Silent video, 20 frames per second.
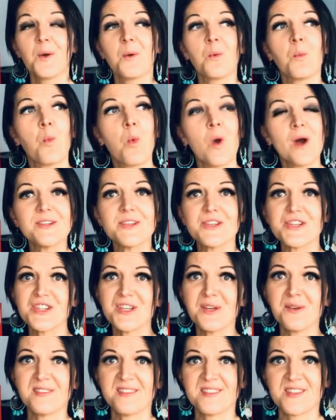Once
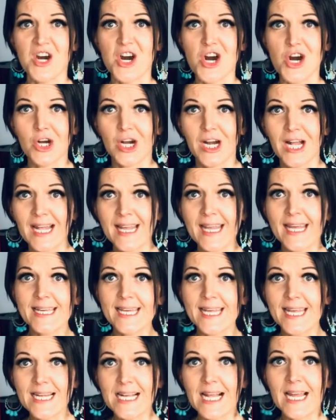you start
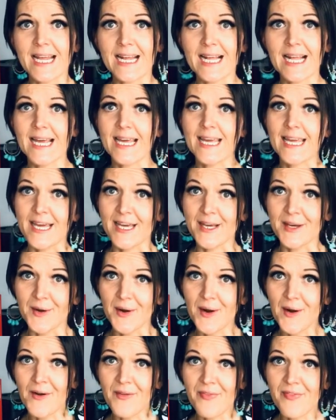clickety-click-clicking
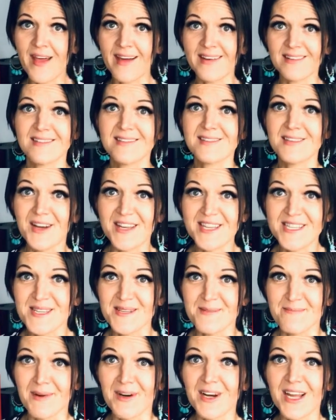on that
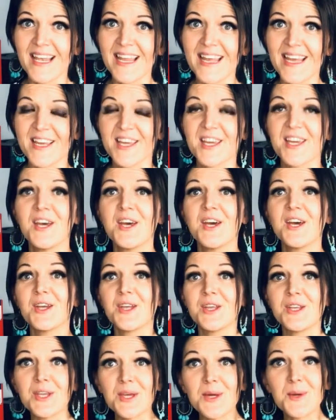cited by link,
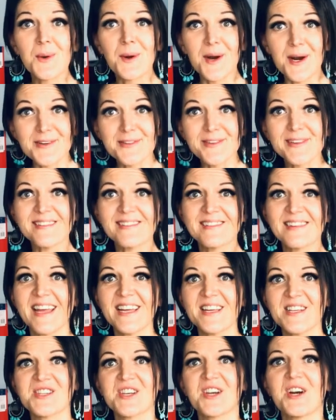you are in
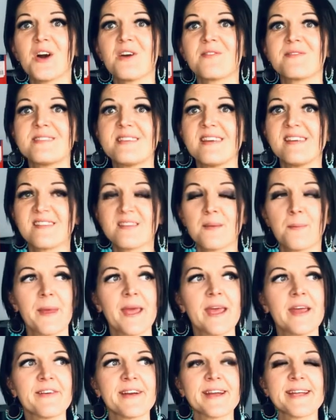danger of
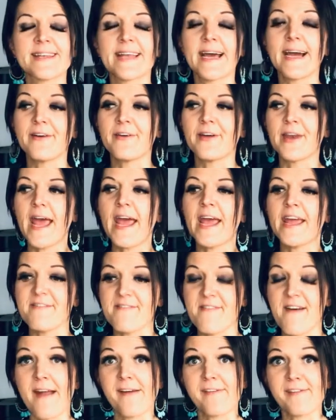disappearing down a
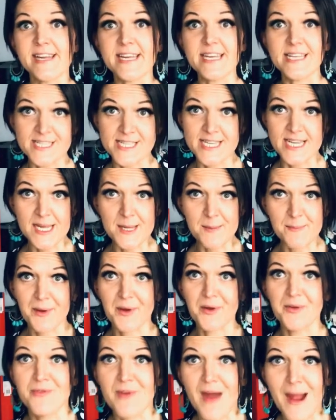very deep
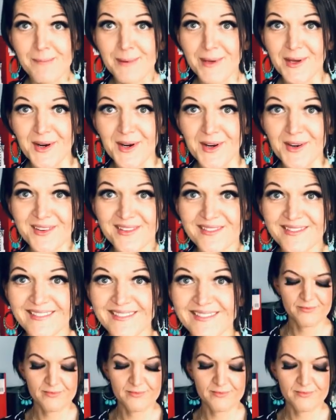rabbit hole.